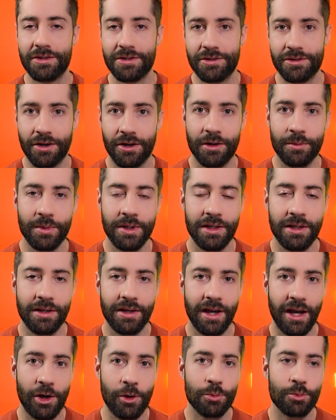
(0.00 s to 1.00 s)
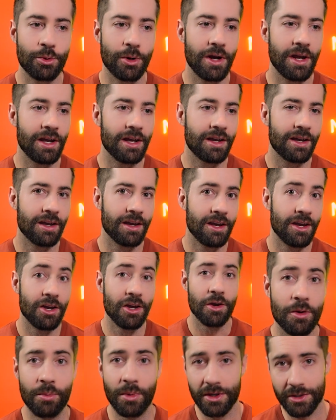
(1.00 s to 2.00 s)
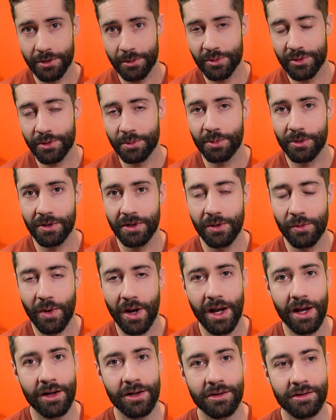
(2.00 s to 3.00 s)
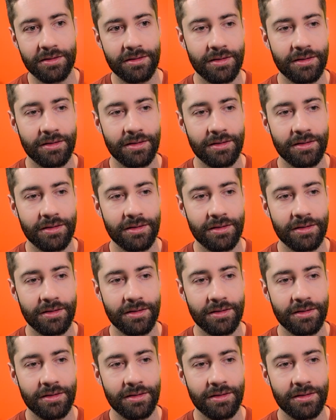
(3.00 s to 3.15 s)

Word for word: zombie outbreak, mushrooms are pretty wild.